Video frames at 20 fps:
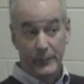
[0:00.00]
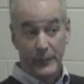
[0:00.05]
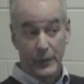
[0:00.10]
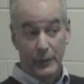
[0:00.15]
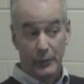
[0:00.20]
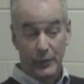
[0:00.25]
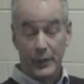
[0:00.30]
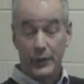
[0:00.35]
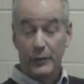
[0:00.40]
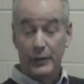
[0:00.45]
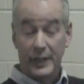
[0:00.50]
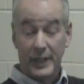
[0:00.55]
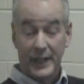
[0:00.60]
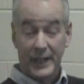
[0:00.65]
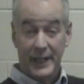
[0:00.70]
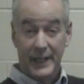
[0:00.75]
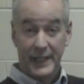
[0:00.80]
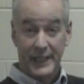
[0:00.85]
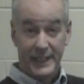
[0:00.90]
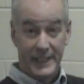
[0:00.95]
we don't get
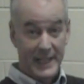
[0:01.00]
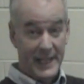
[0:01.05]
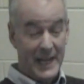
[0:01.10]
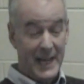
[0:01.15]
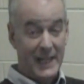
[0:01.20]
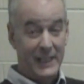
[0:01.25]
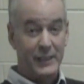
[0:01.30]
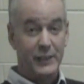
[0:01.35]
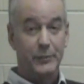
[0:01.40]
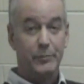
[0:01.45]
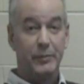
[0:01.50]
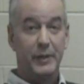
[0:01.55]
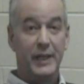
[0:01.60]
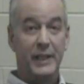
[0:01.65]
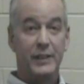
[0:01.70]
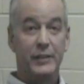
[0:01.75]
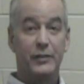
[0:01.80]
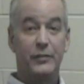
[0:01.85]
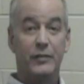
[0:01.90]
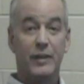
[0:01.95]
any
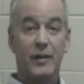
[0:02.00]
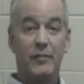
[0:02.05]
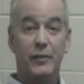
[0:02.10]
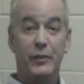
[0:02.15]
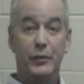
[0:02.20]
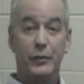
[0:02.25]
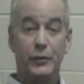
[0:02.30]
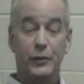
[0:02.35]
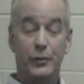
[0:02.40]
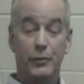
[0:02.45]
tax-based revenue to